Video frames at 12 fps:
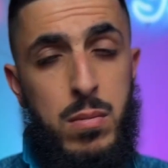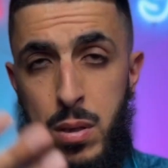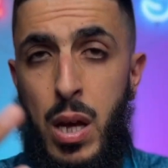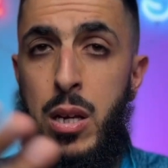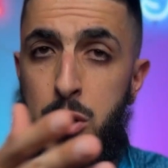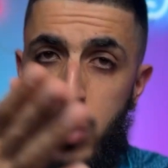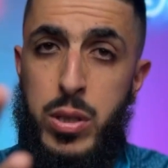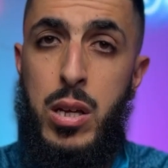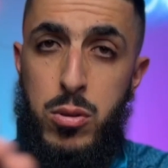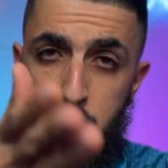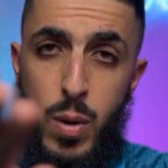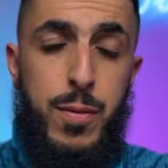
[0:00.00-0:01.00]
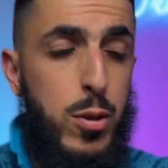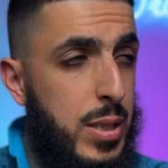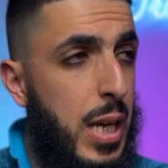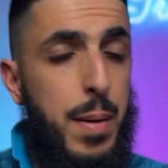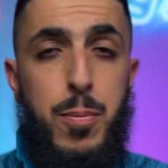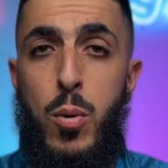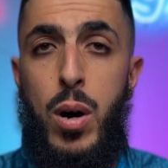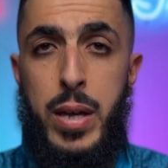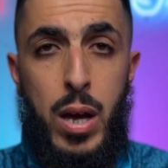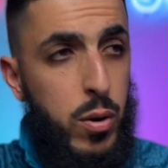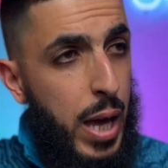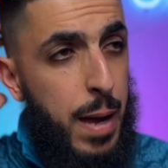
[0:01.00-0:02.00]
Yani, not that you, whoever you Zainab you are,
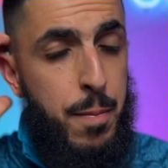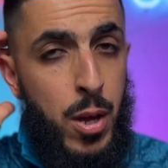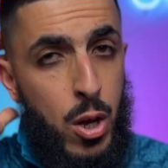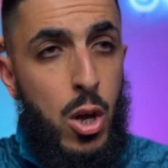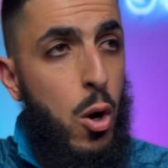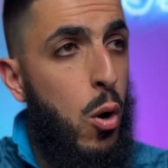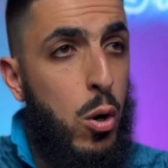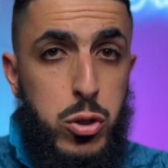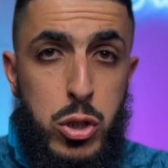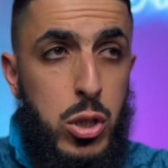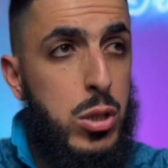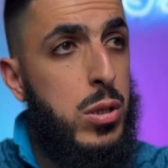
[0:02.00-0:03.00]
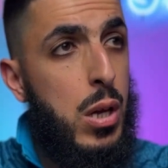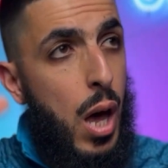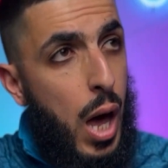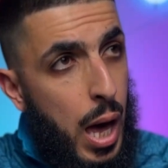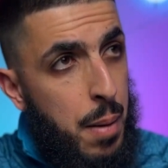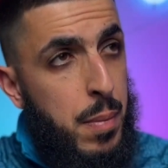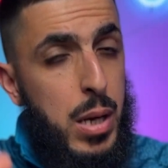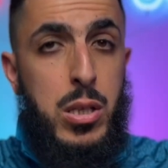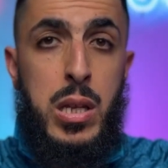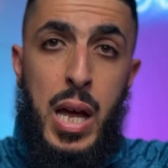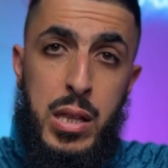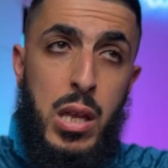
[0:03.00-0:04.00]
yeah, okay. Oh, did you see Ahmed
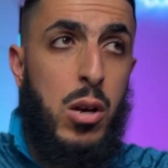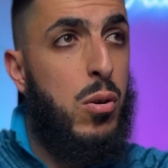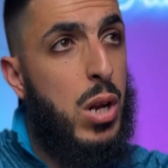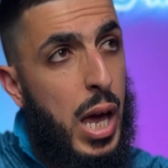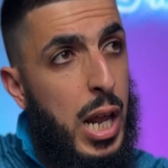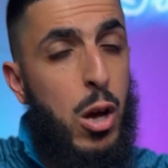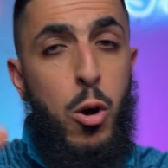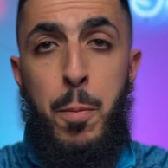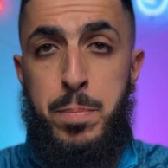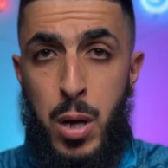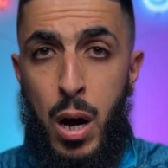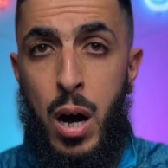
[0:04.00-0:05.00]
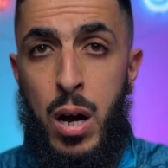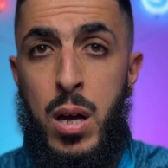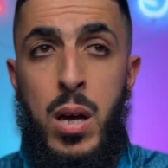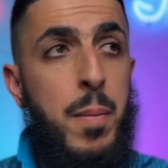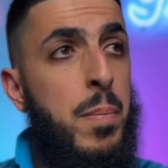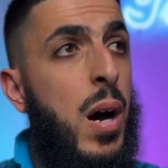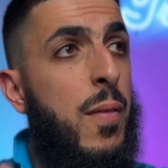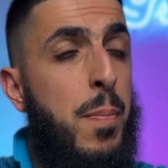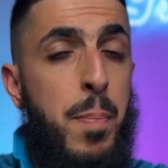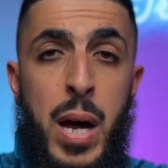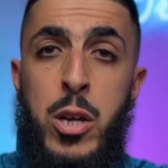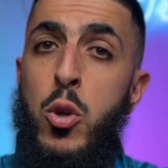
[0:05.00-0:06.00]
landing on a helicopter? Bruv,
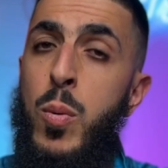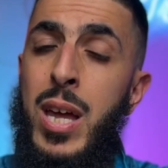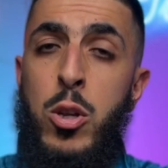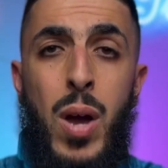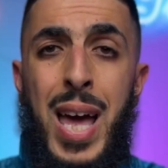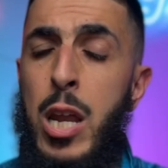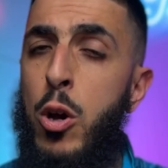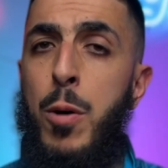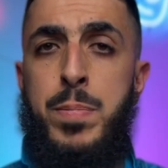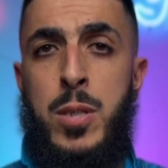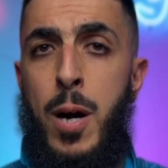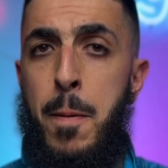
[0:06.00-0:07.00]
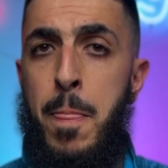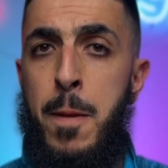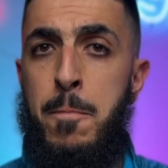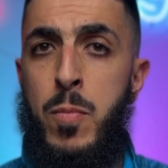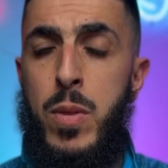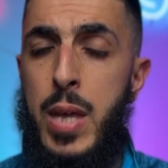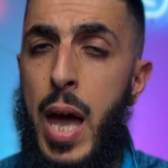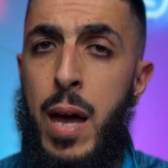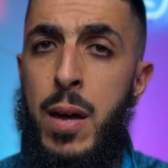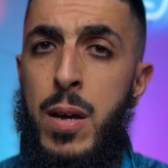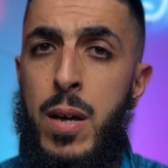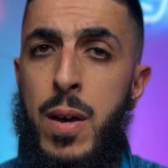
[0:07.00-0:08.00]
ban you and your helicopter. Yeah?
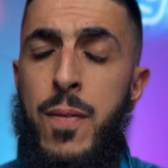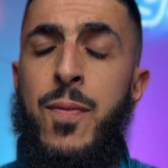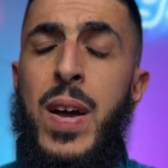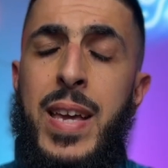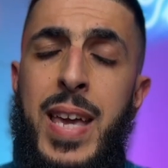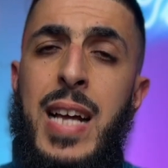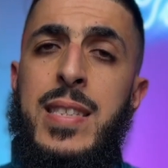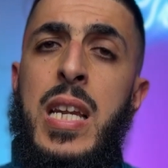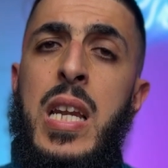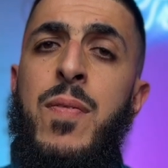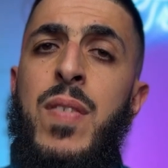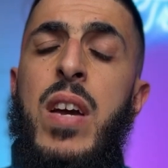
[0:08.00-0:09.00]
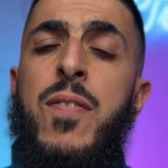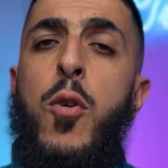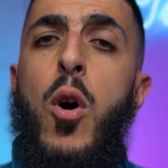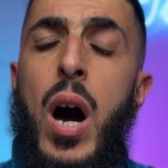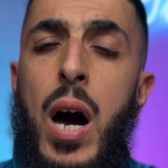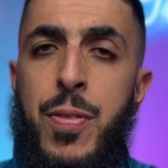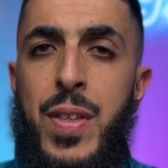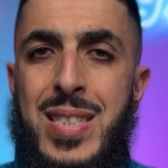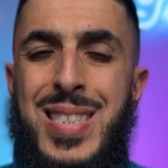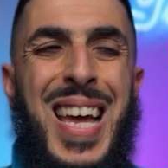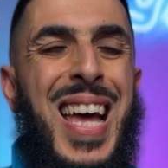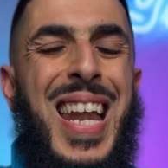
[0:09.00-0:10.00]
Forget living for others.
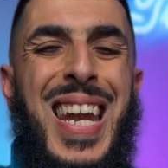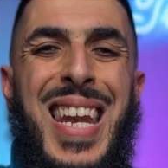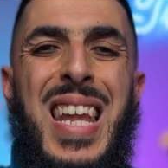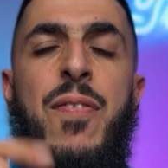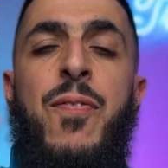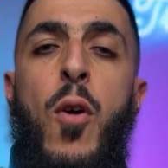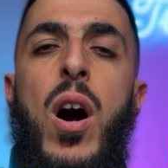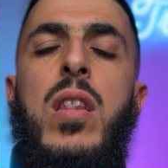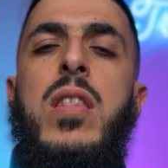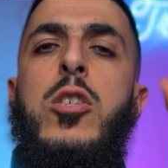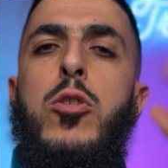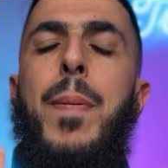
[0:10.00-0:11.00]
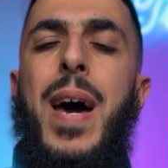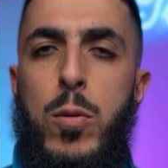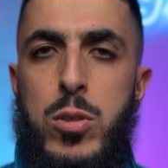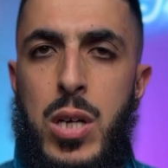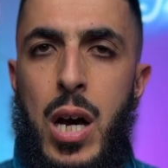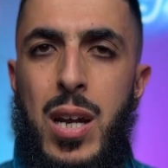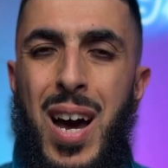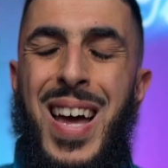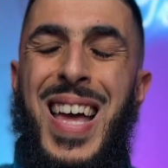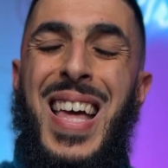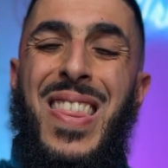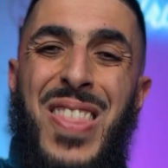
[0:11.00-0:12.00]
Live for Allah subhanahu wa ta'ala.
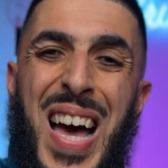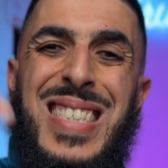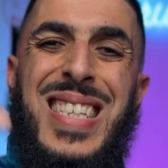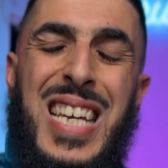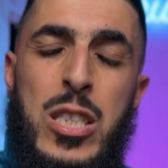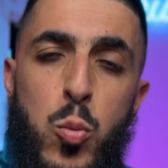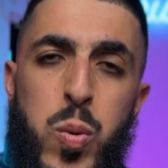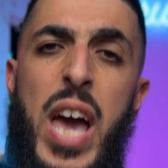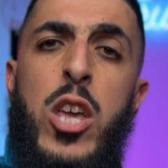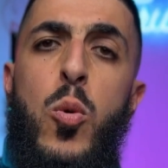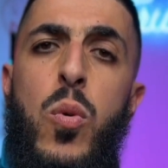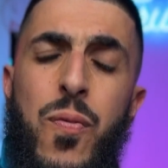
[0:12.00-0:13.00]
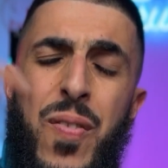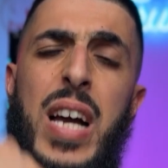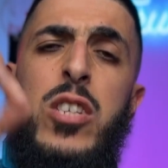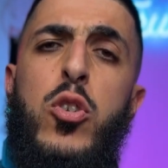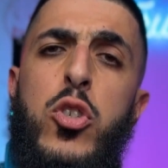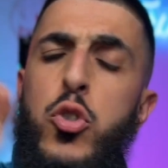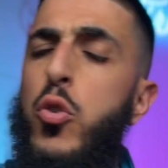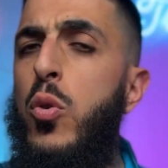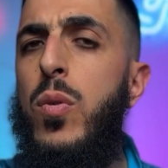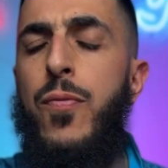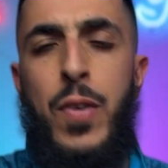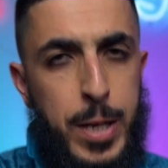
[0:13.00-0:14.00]
That is where you will find your true
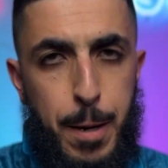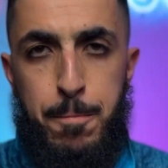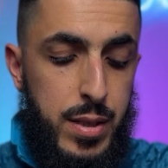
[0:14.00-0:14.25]
freedom.